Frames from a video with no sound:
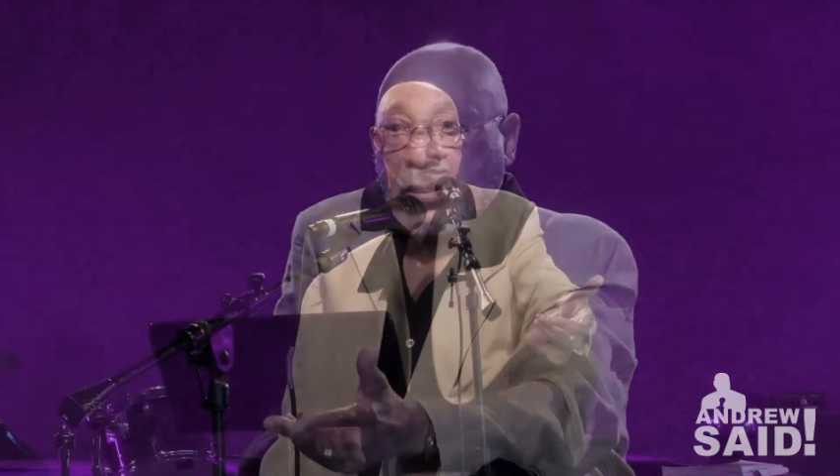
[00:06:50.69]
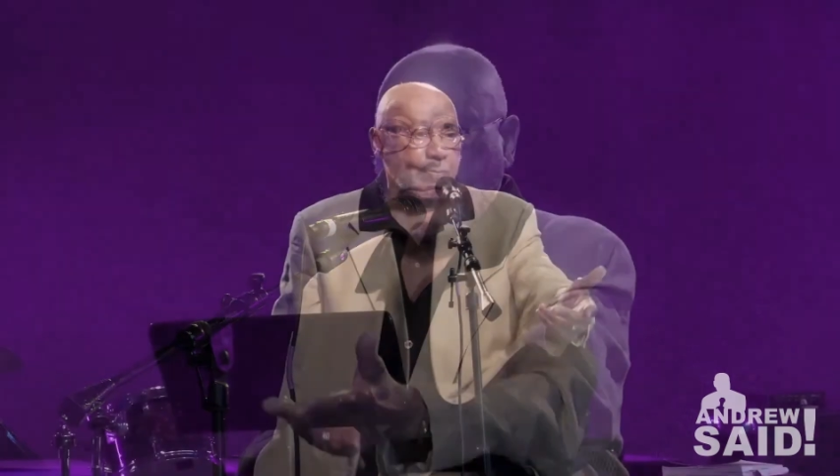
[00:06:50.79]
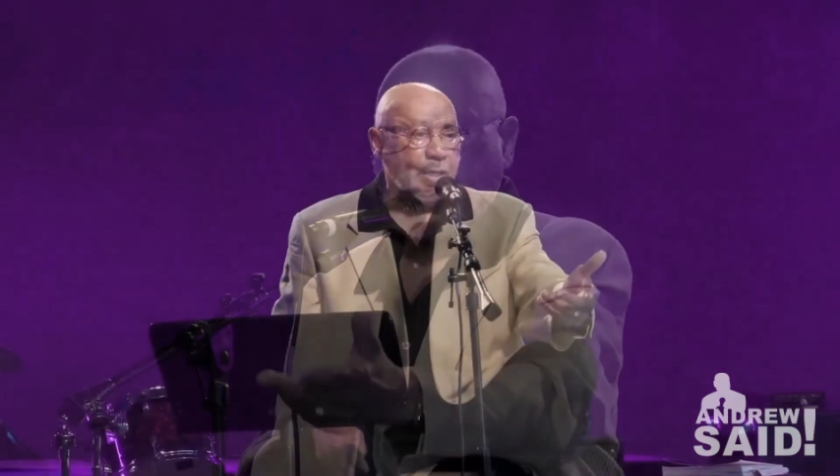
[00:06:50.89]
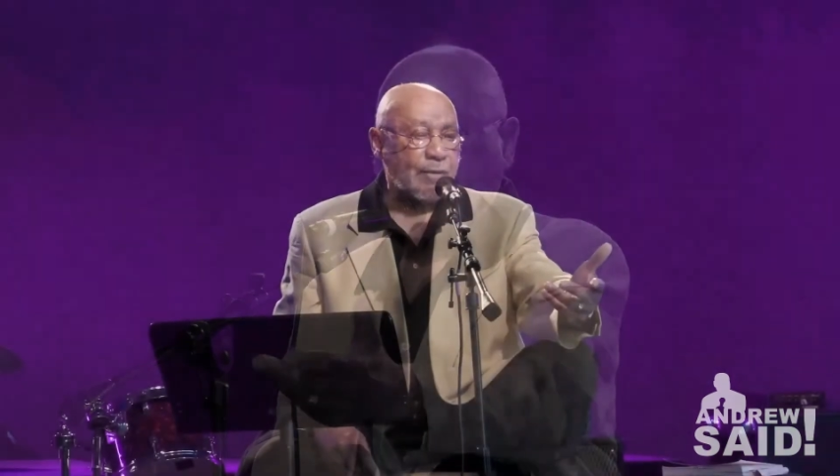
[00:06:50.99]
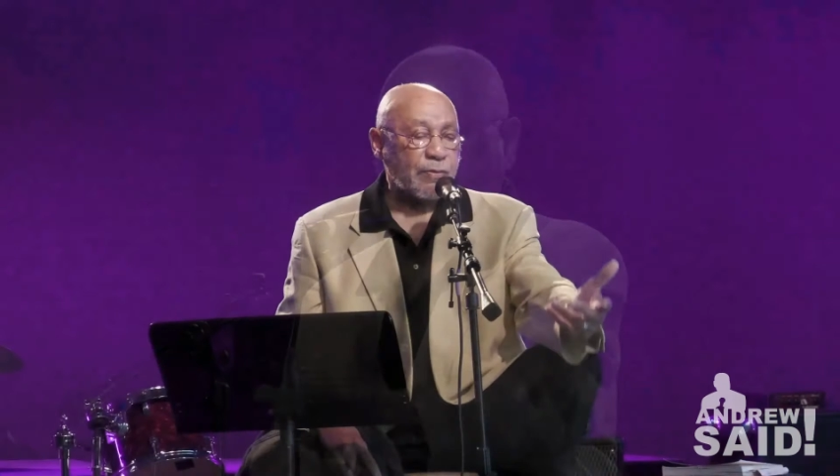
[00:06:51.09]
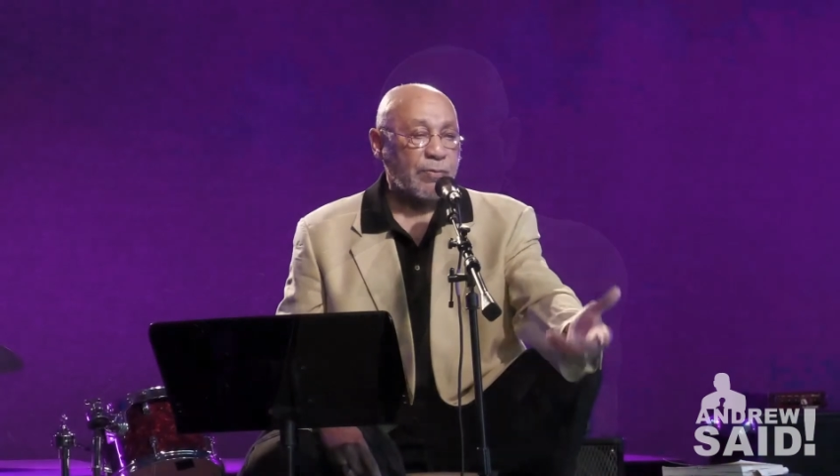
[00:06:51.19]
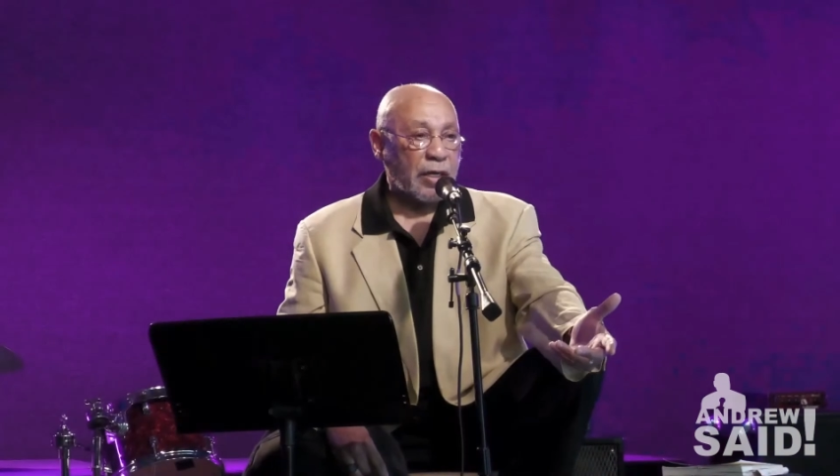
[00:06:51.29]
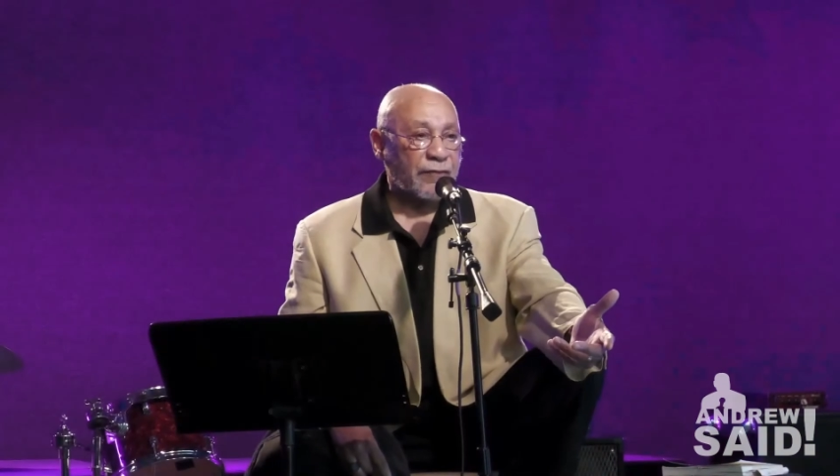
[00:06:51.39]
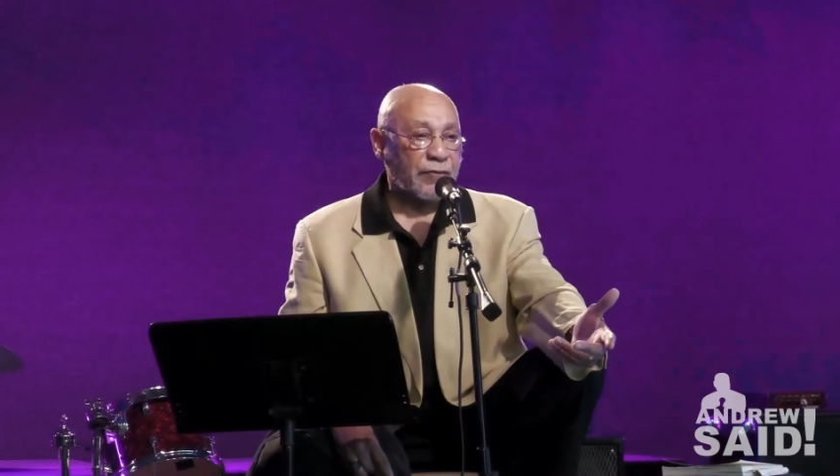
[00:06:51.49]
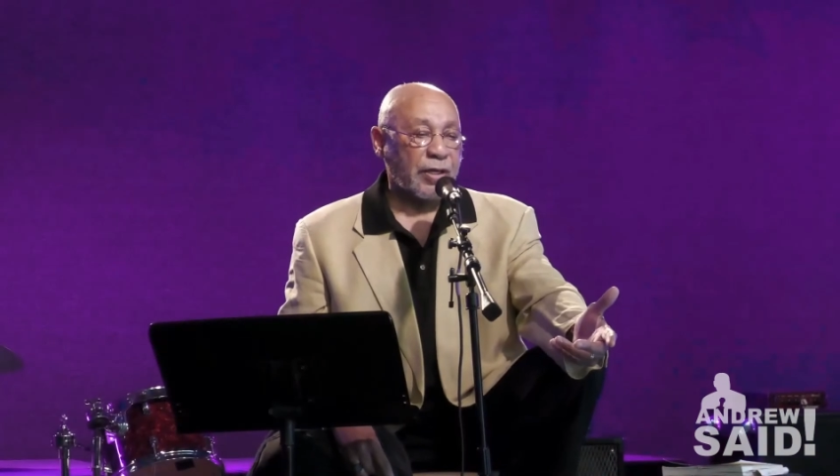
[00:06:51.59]
behavior
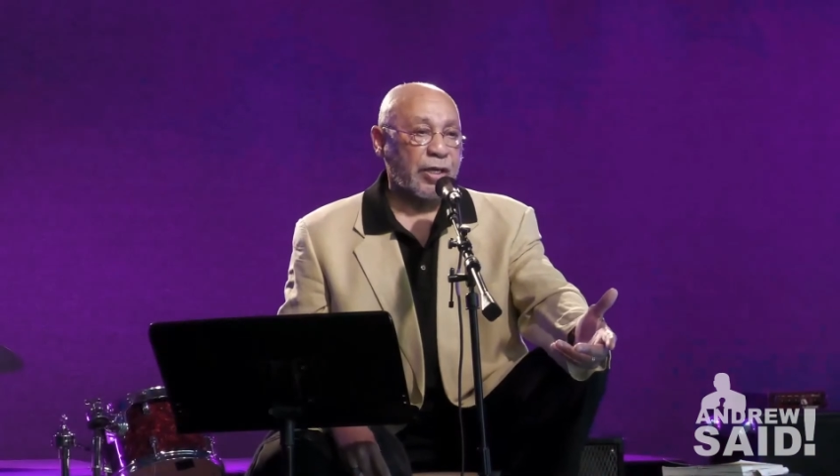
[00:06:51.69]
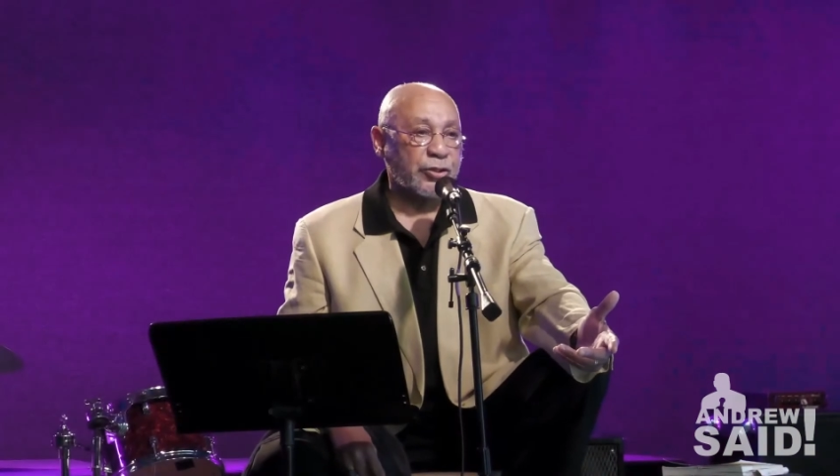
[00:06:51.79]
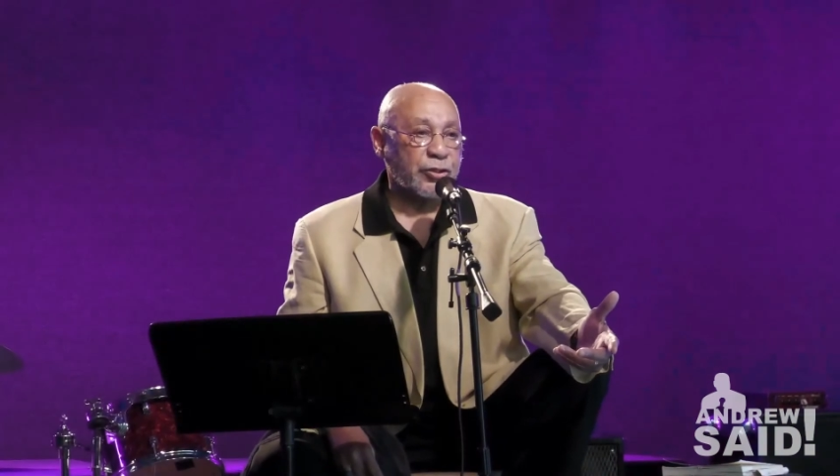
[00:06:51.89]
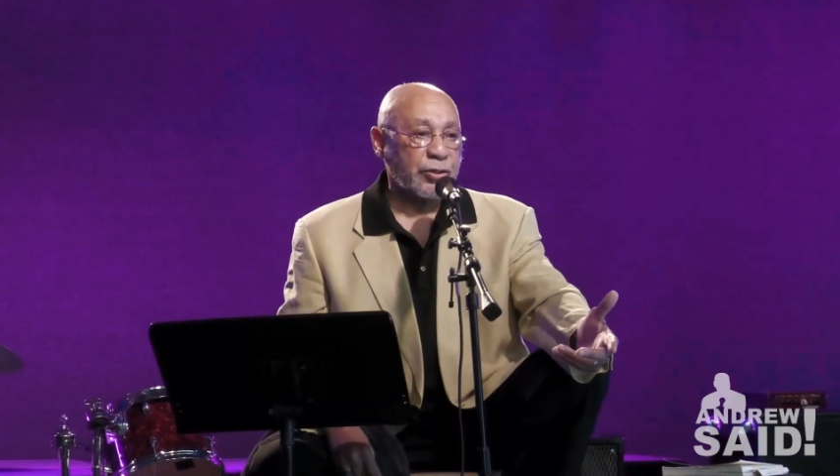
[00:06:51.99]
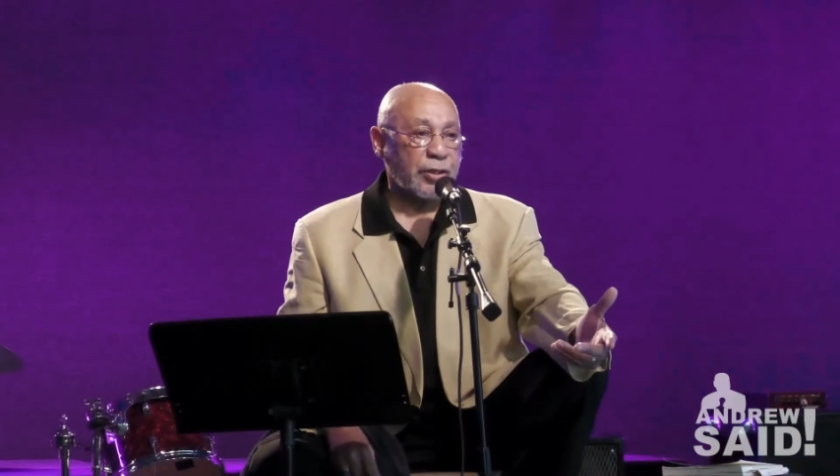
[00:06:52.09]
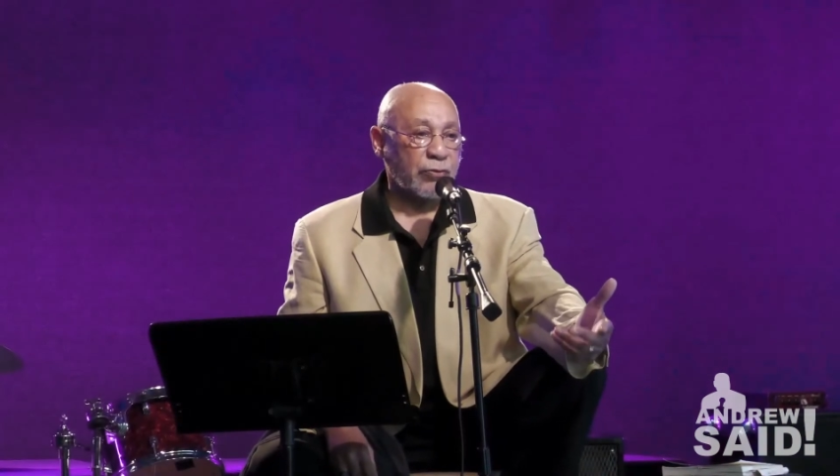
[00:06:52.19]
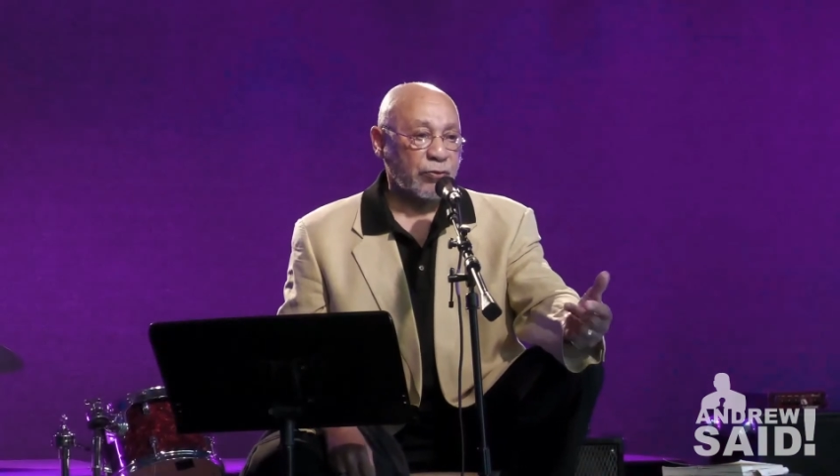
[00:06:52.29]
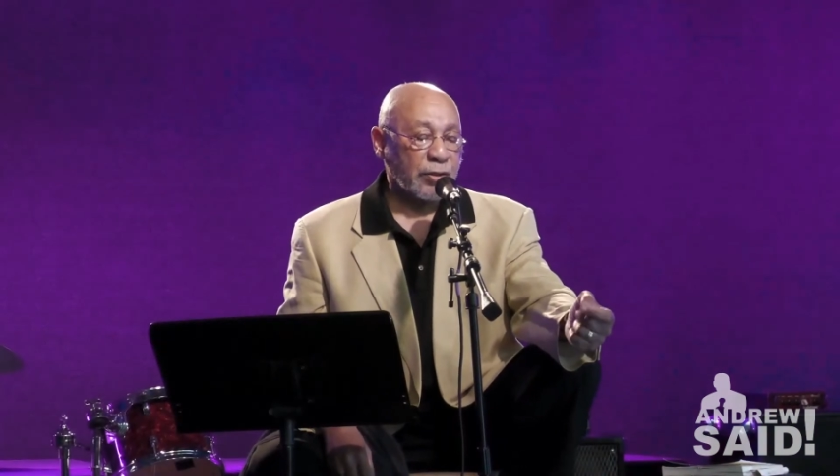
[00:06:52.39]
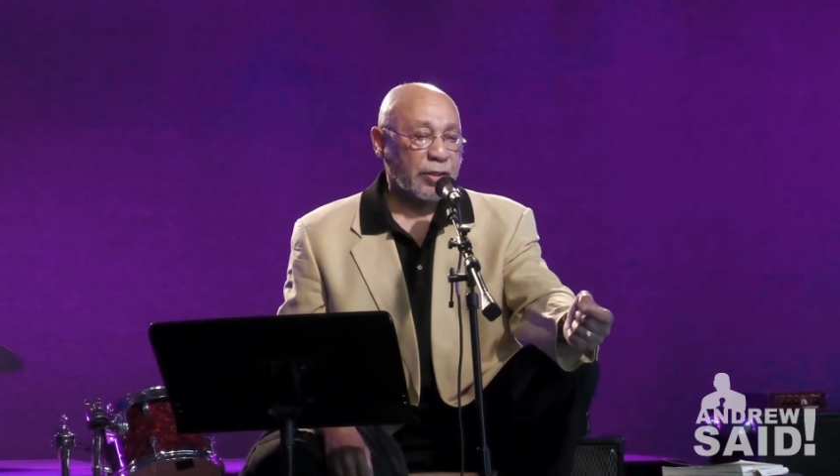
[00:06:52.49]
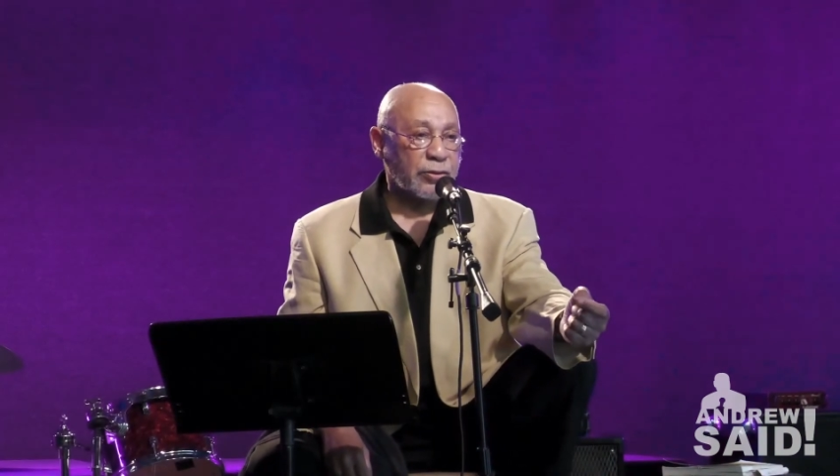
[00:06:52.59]
modification, that
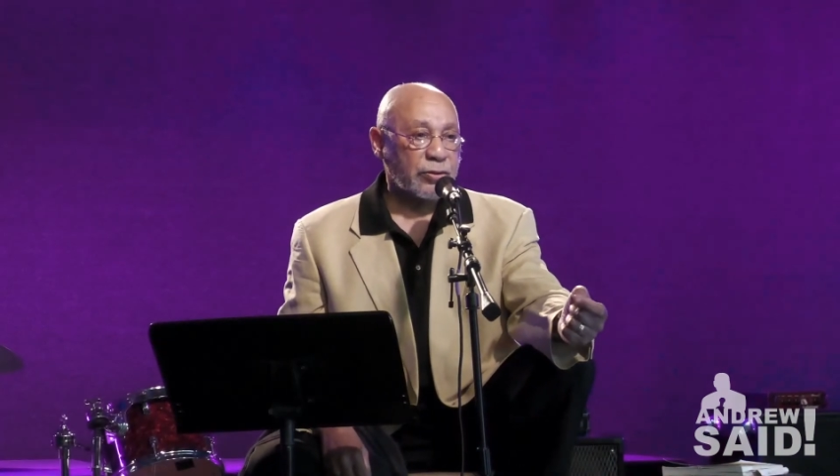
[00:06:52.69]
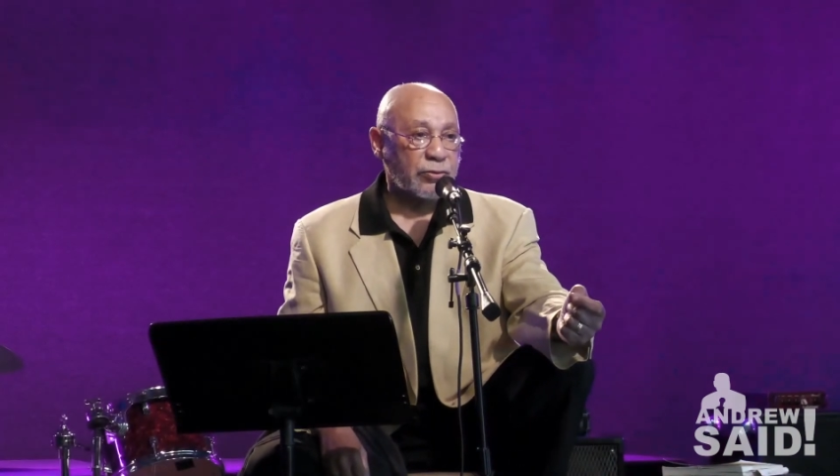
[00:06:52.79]
really